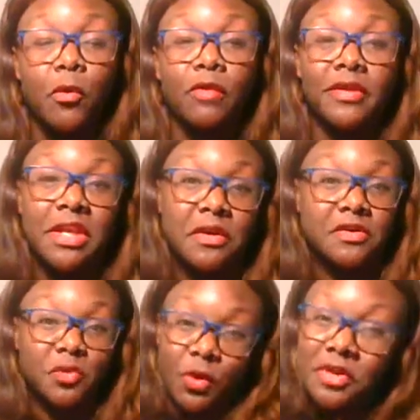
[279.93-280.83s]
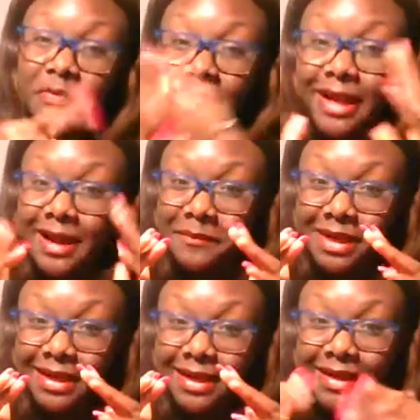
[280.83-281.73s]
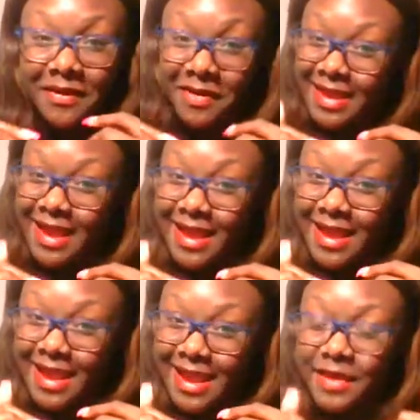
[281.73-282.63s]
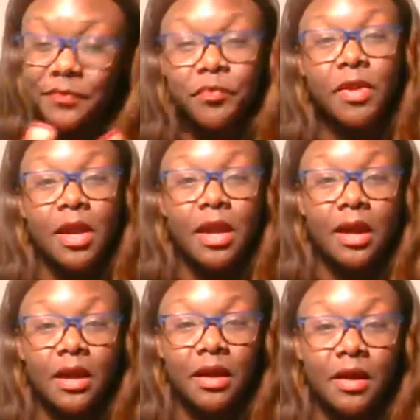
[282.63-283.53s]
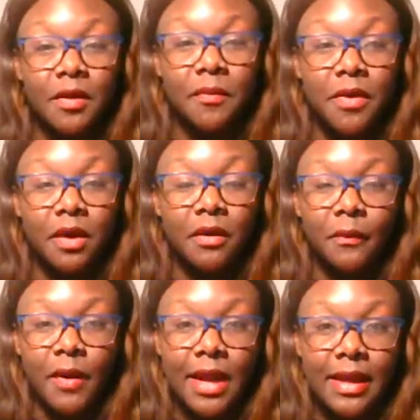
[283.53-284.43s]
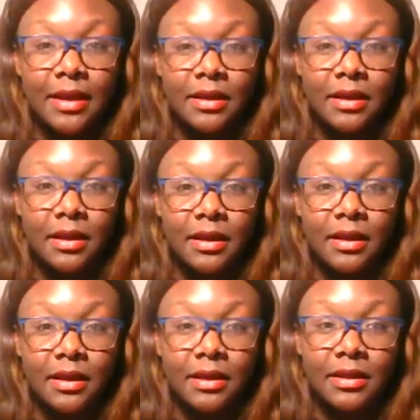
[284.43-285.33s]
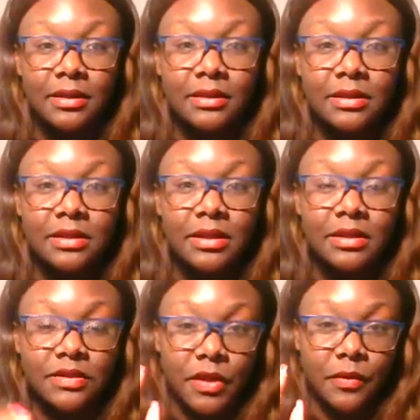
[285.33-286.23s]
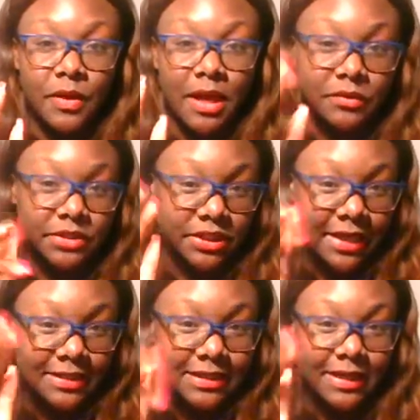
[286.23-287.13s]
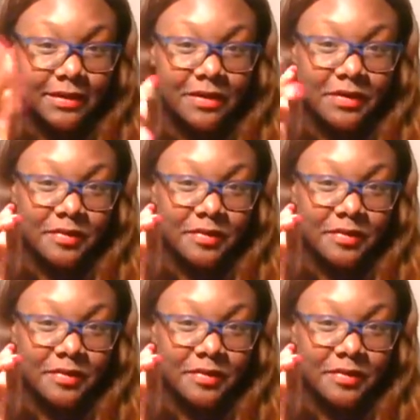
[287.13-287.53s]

More videos will be coming. Okay, um, all right. Uh, so I will see you guys later.